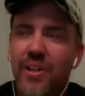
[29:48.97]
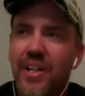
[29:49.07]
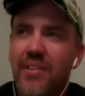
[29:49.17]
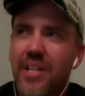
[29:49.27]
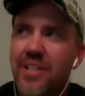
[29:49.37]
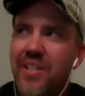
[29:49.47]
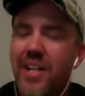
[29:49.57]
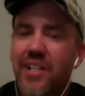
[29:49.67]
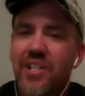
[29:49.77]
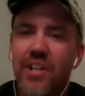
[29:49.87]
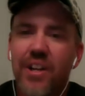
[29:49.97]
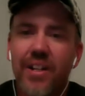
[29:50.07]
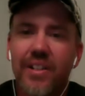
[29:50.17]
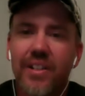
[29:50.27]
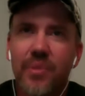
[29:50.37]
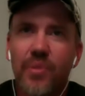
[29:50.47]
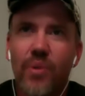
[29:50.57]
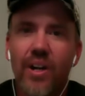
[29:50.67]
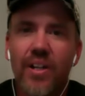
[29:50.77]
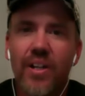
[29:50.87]
And I was actually kind of shocked. I'd been
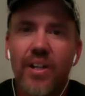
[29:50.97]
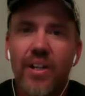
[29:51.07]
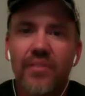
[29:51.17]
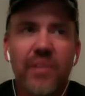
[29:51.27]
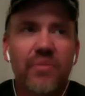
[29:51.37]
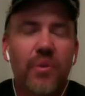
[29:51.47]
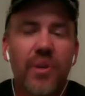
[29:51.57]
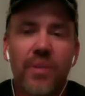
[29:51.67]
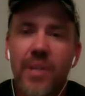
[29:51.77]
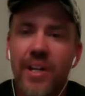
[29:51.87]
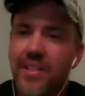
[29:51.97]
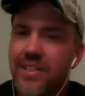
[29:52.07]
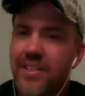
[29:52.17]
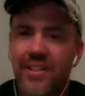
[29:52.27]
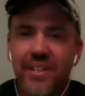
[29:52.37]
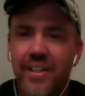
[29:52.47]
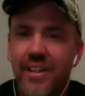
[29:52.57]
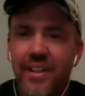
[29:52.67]
walking for about 40 minutes, and